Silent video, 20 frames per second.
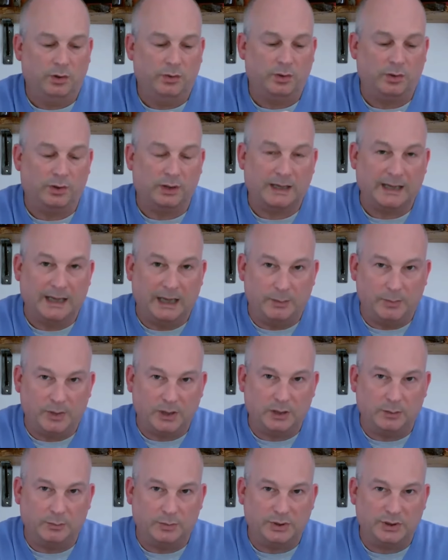that the camera
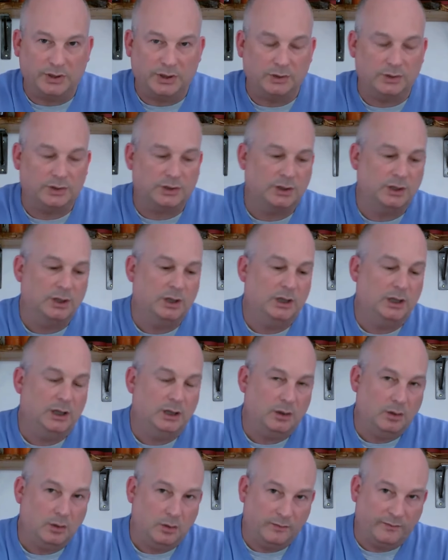can produce
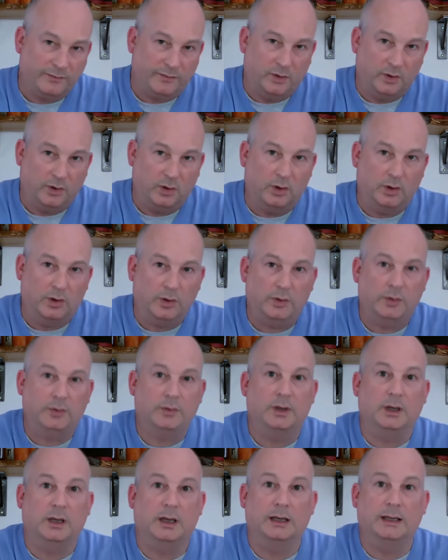for
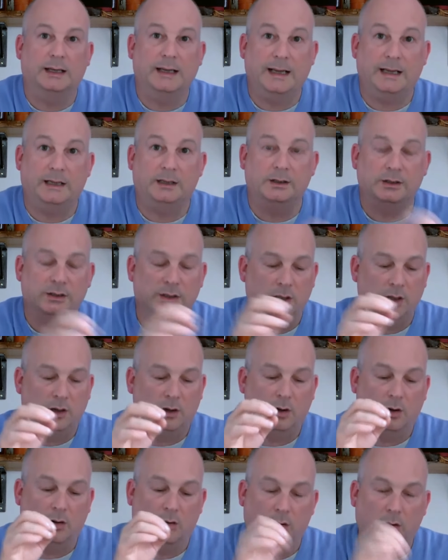the lens
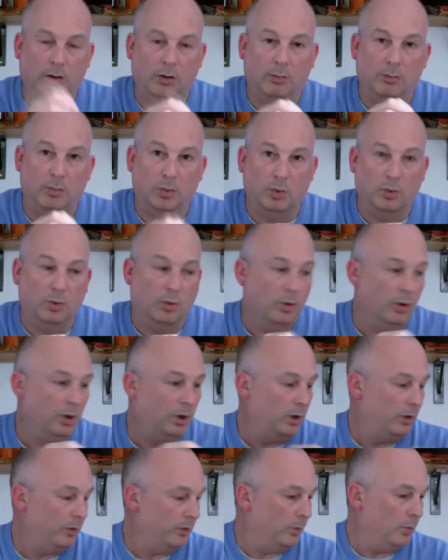are a lot more
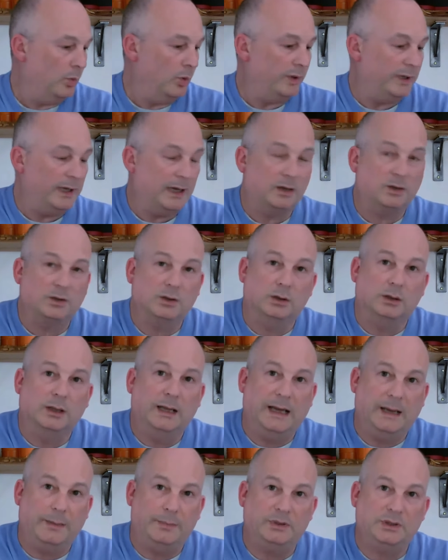than what the actual
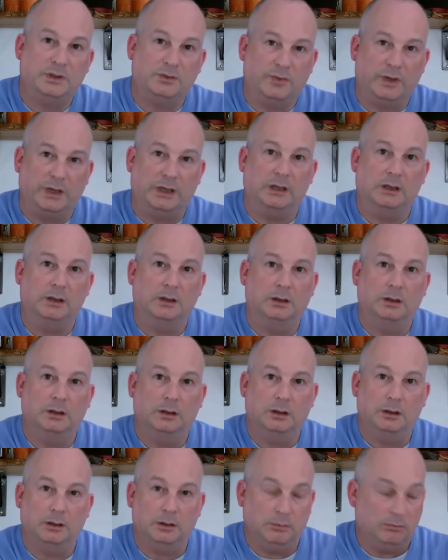aperture ring
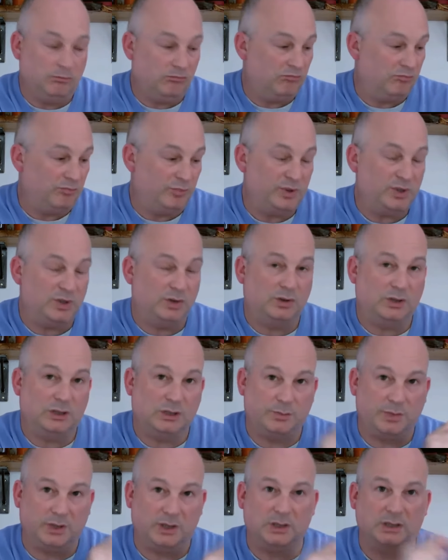produces,
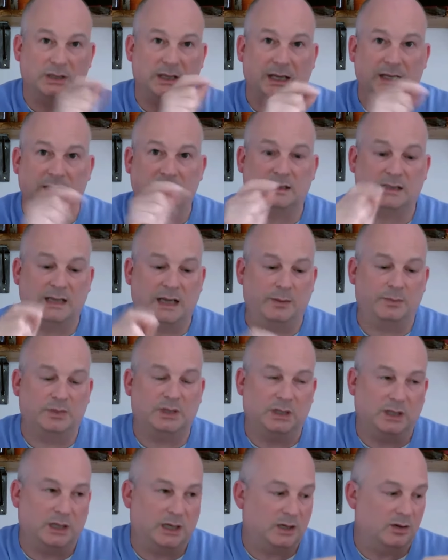because that's stepped
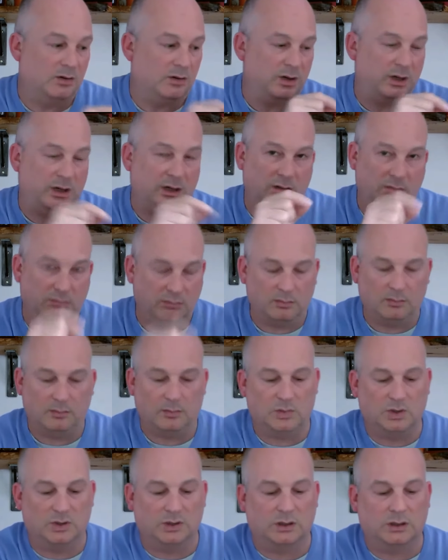and they can't get
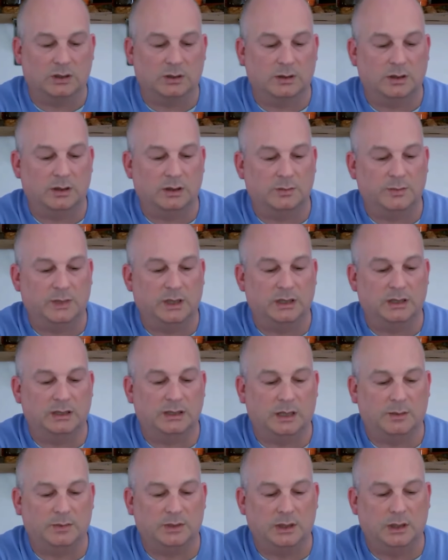just in, as many
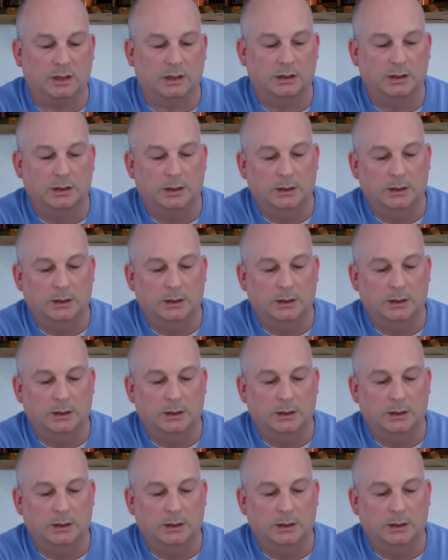steps in.